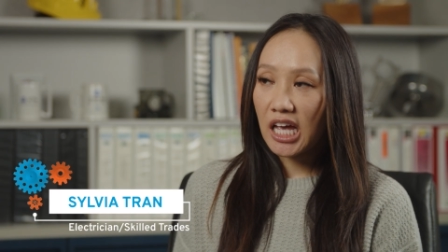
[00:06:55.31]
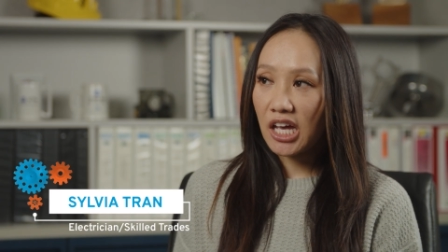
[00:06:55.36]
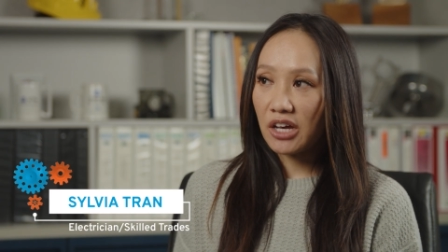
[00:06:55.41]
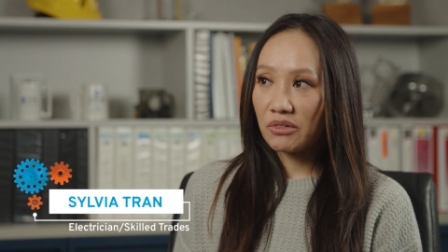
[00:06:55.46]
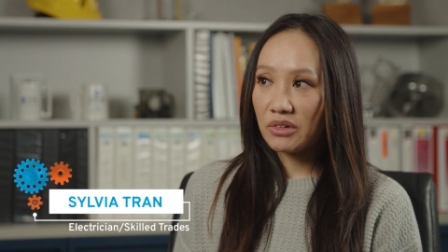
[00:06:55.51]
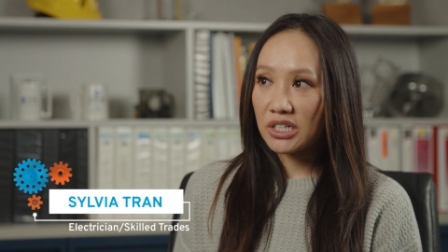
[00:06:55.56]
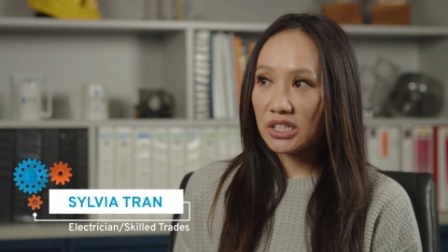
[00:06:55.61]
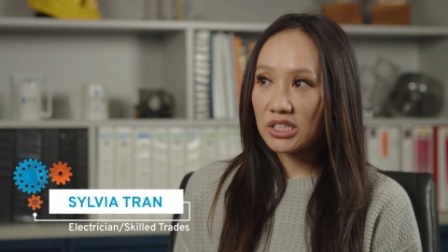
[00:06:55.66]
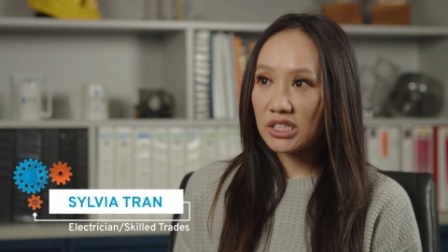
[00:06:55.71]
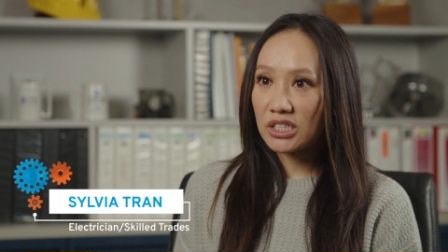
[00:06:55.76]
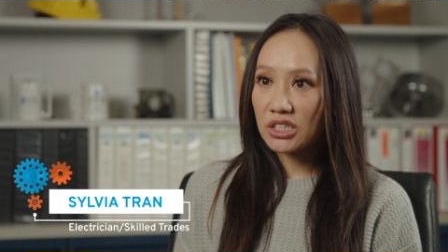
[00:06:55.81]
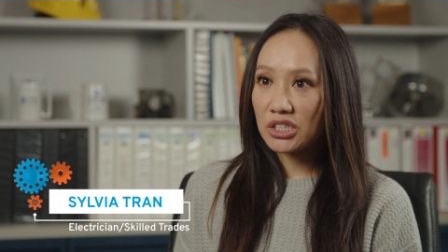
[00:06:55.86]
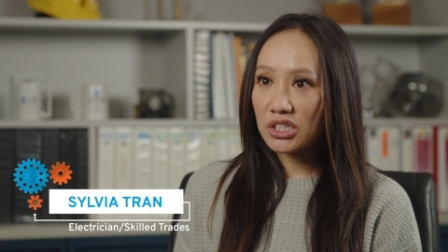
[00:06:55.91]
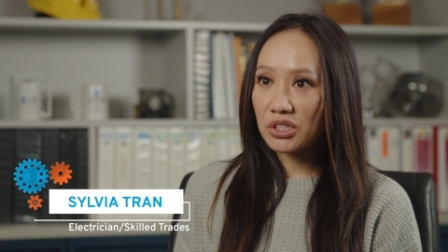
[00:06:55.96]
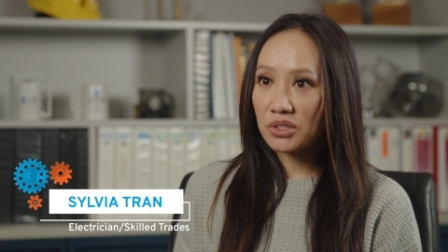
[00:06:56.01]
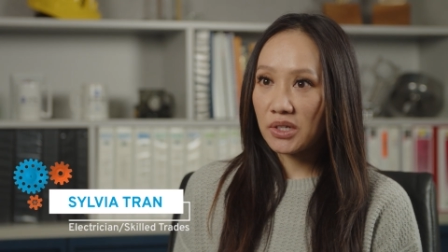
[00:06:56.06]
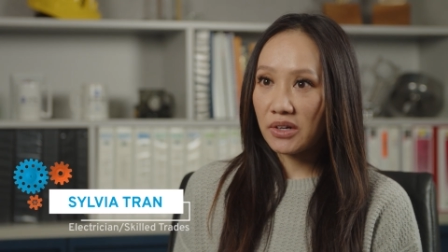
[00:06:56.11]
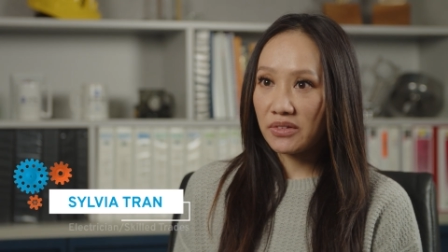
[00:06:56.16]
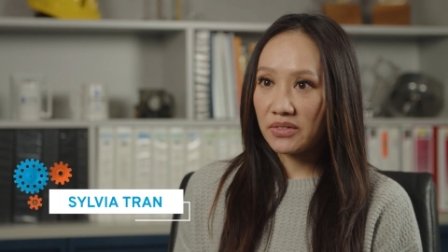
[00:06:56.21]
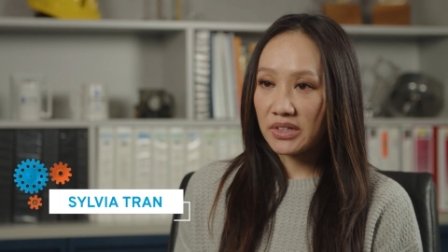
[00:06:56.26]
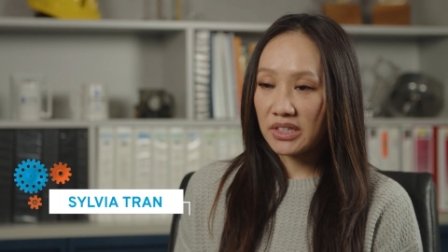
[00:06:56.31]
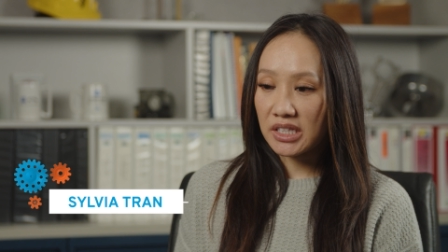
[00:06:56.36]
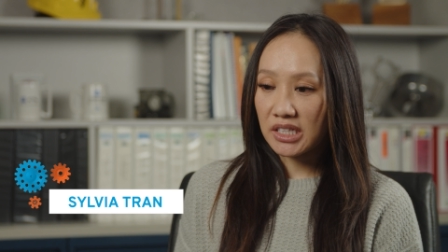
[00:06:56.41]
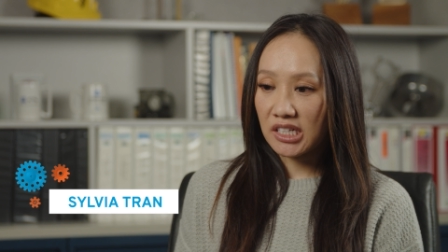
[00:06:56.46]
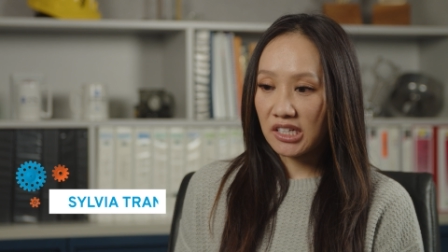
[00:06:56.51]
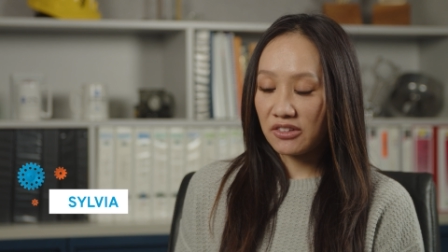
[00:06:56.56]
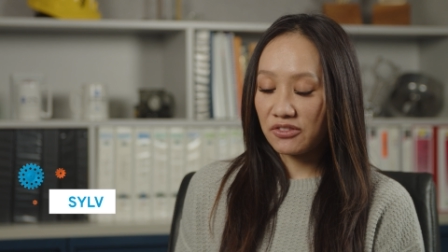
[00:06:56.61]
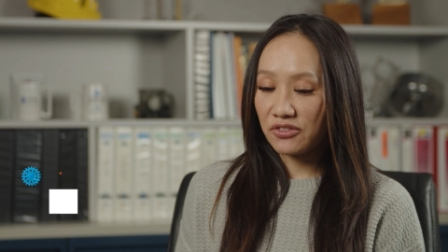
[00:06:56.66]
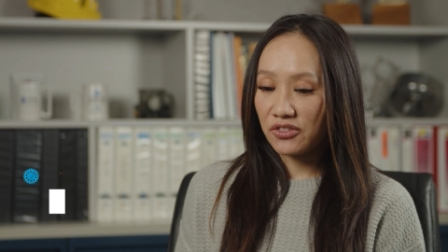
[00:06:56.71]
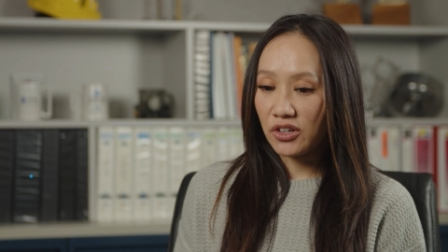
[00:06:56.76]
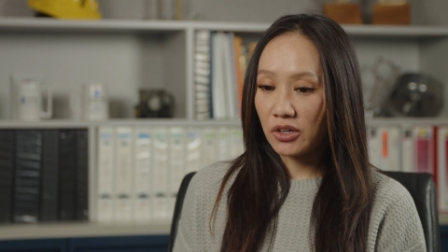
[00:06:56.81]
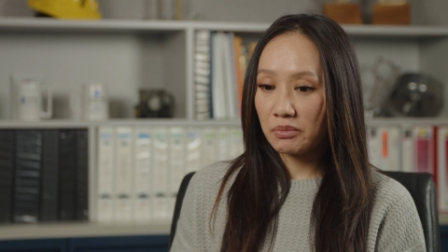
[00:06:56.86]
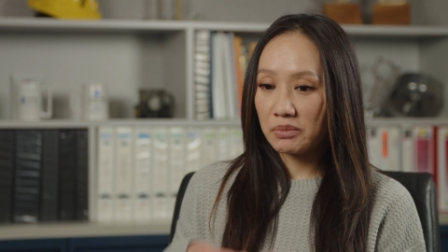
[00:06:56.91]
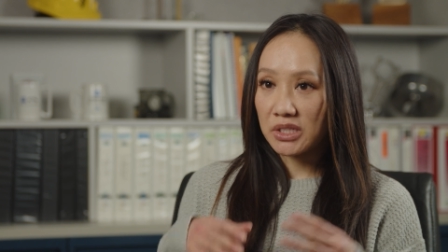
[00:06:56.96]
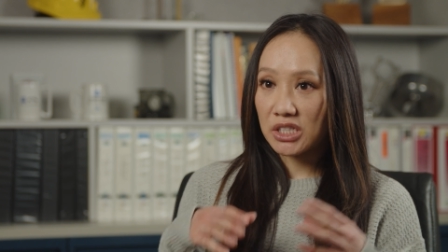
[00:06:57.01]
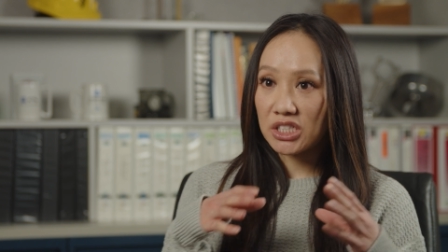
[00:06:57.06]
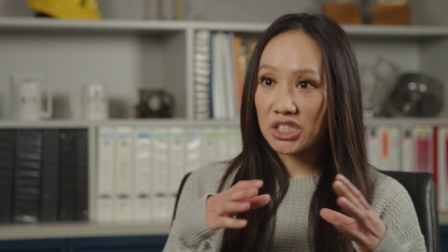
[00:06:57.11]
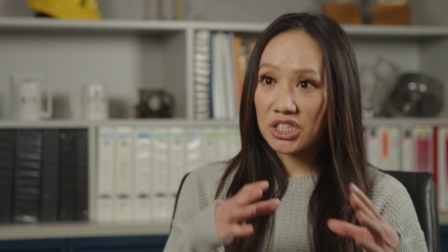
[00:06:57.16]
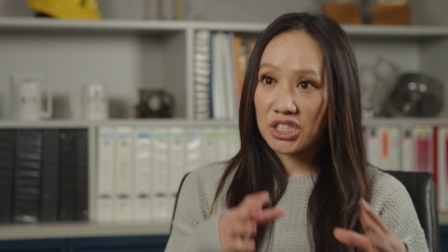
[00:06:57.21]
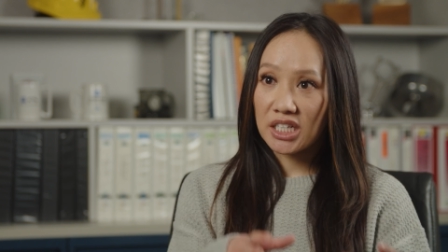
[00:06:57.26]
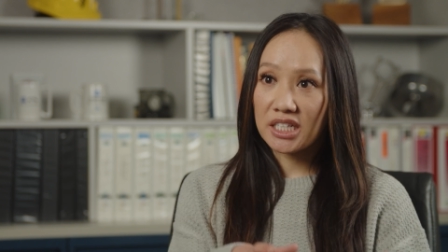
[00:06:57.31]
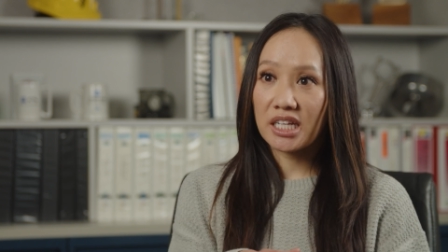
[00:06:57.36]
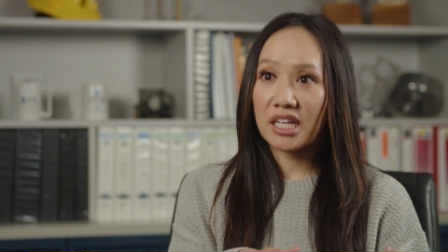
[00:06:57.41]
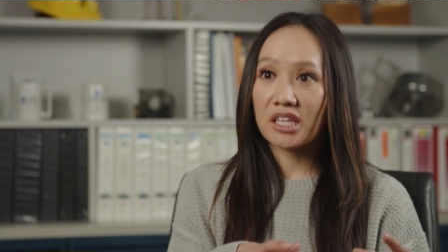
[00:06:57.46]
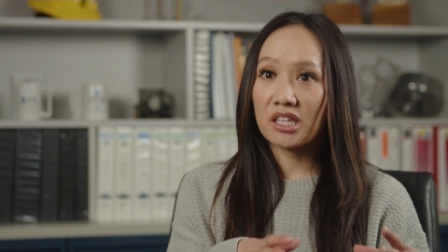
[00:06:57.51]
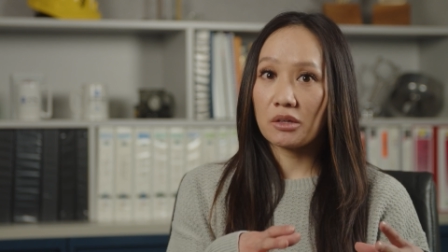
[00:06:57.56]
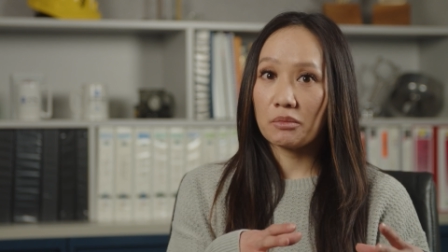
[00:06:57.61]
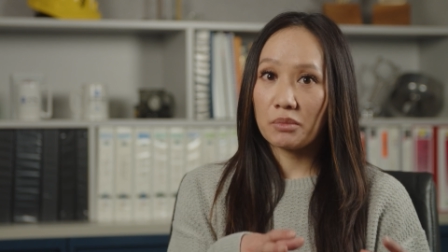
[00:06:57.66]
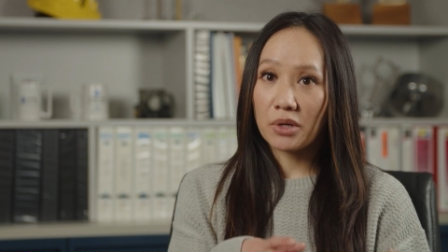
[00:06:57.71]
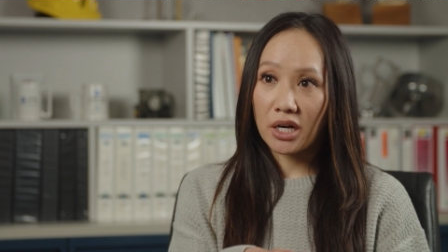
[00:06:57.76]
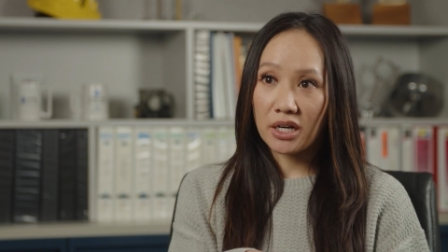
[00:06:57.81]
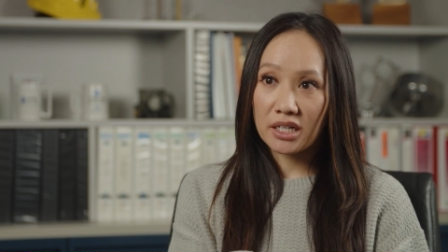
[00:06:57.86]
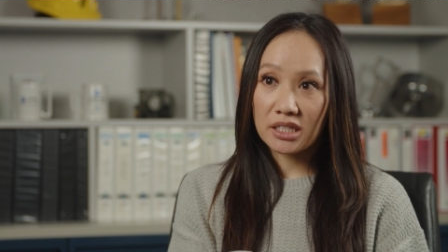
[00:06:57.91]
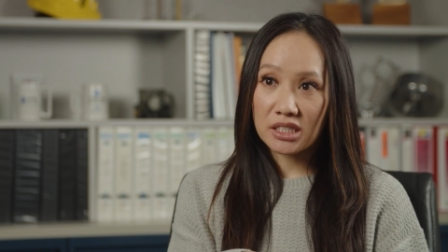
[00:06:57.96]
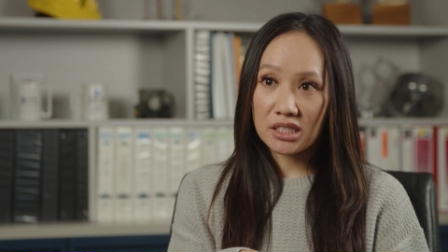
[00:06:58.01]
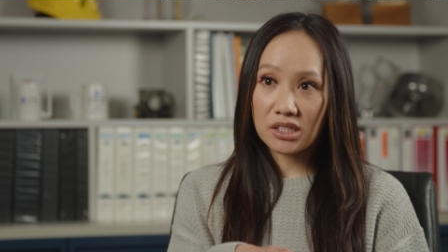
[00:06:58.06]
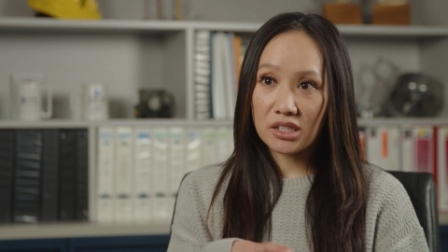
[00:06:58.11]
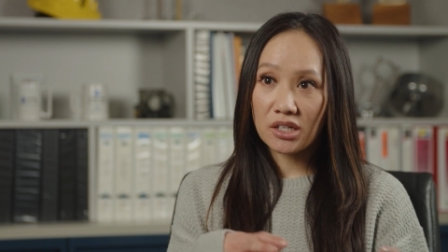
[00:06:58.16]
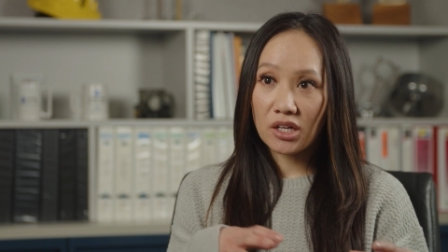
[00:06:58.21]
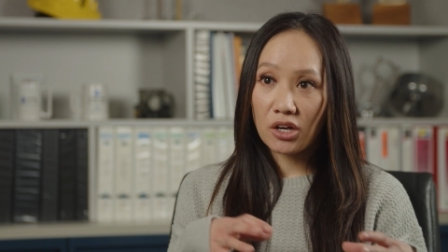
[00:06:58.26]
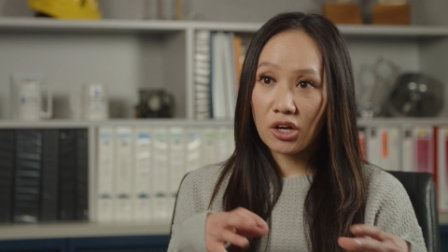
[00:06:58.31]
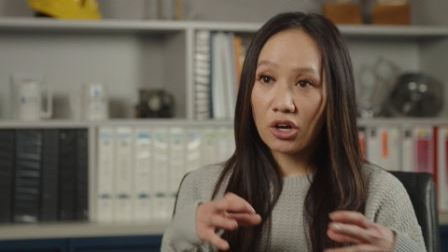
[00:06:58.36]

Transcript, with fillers: and we do everything from machining the parts